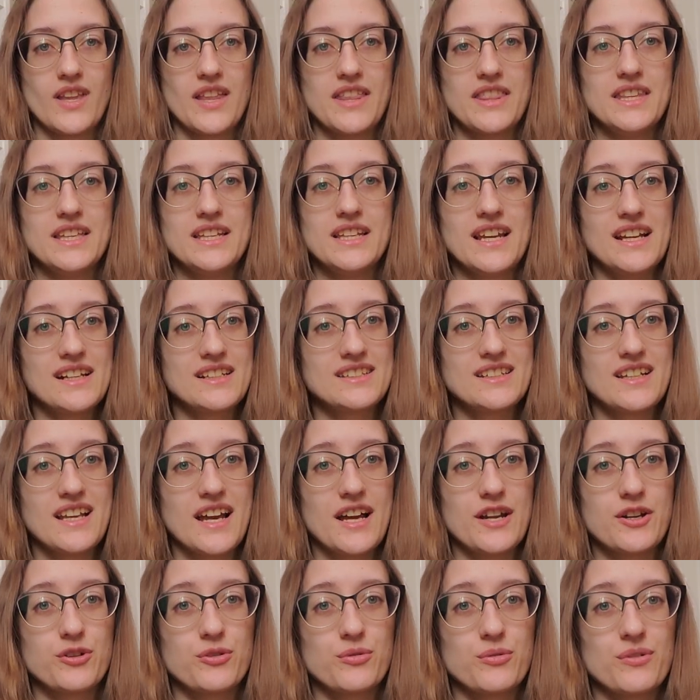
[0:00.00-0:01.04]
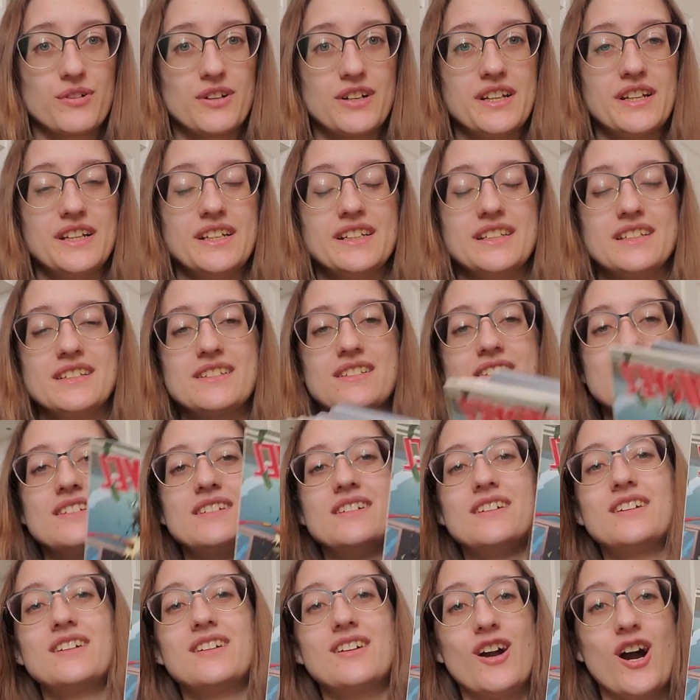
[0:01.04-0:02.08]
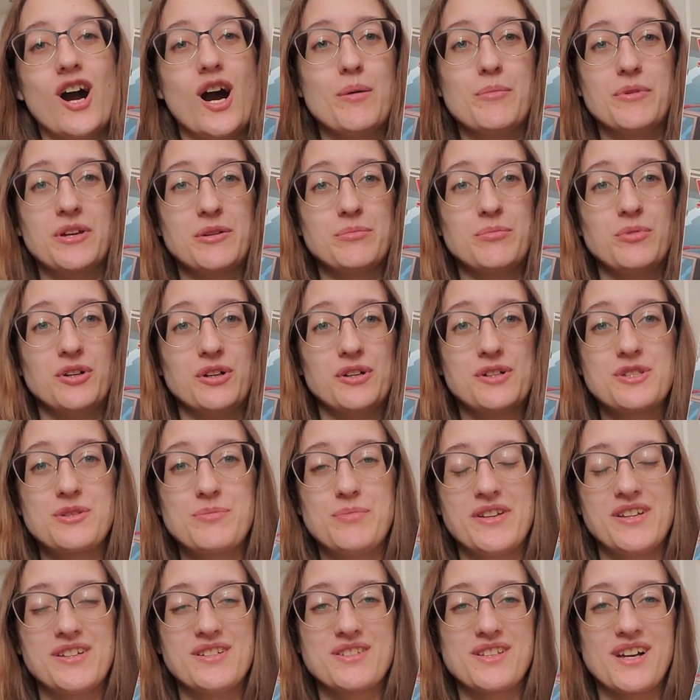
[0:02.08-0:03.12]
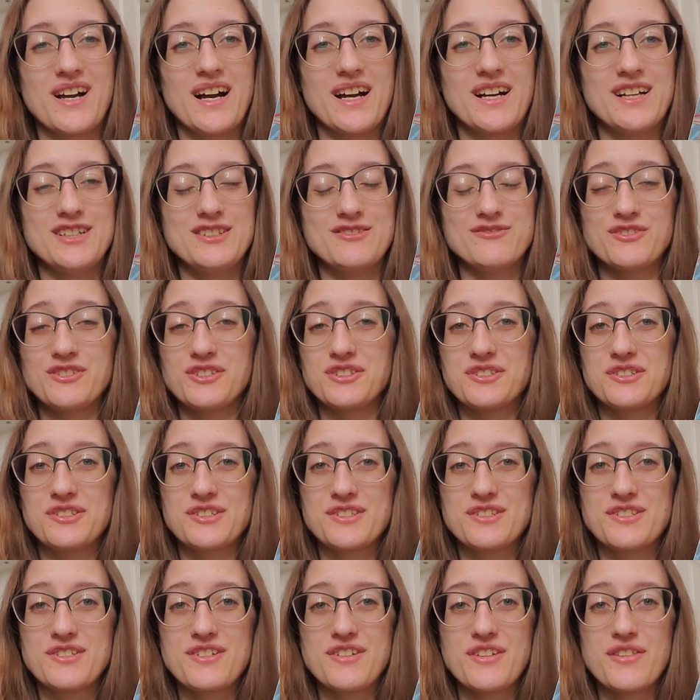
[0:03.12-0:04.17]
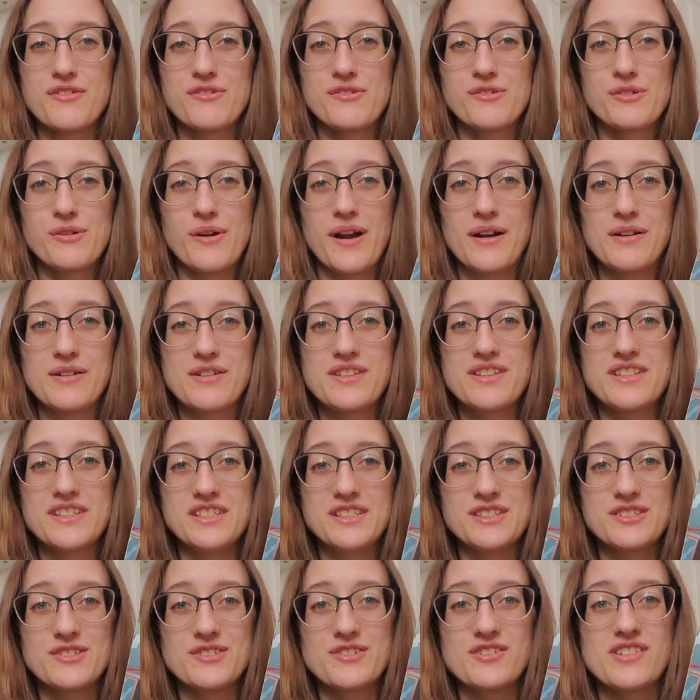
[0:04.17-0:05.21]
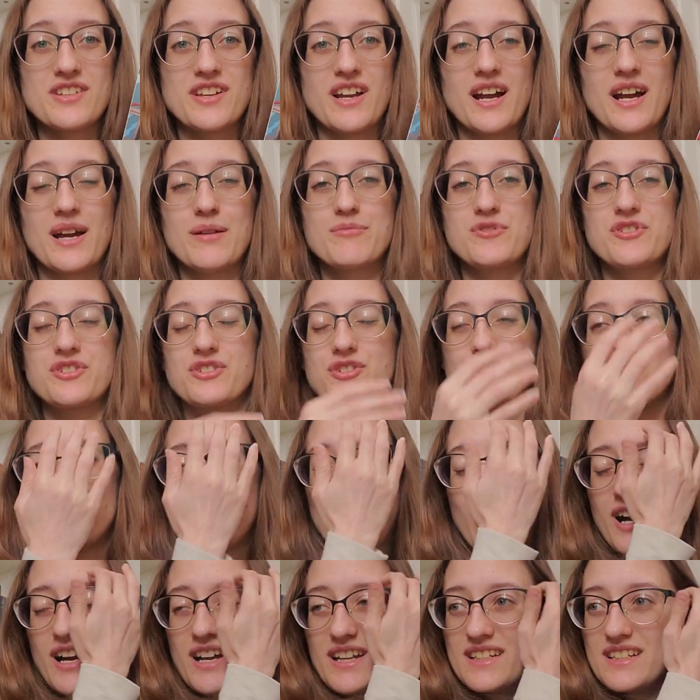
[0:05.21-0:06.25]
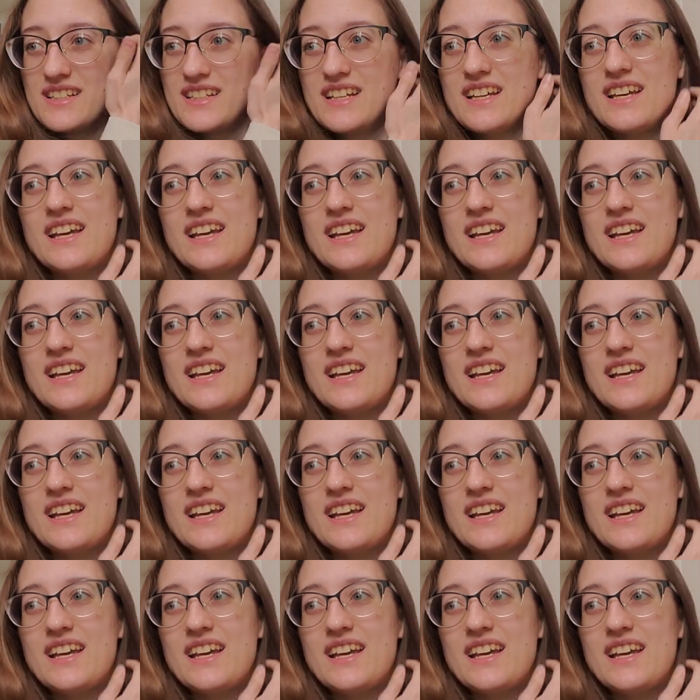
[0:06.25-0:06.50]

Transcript: The next category is comic books, because I've learned throughout the years that I'm just not